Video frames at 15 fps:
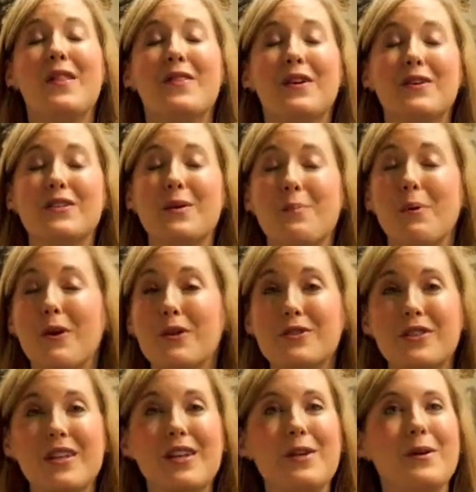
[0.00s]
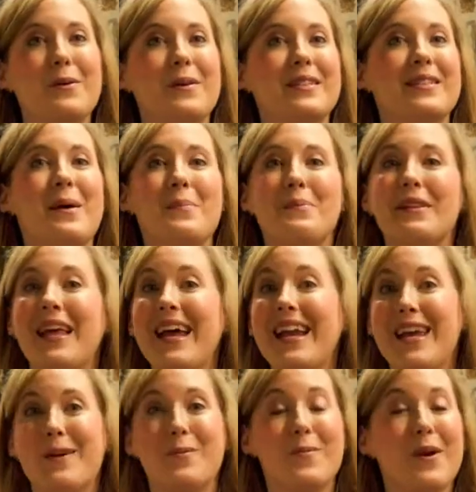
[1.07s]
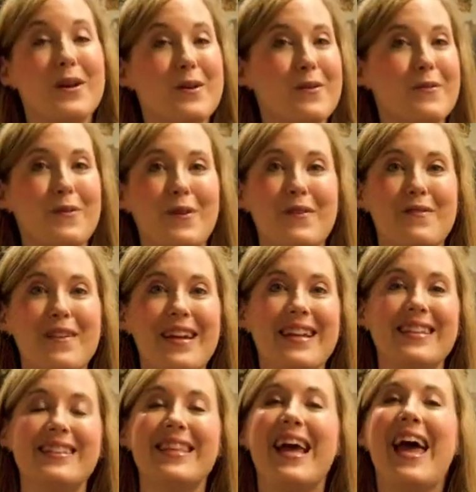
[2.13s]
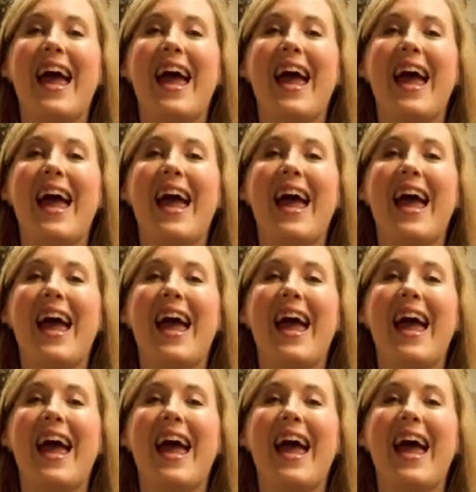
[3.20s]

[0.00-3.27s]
There's a person who is planning wonderful events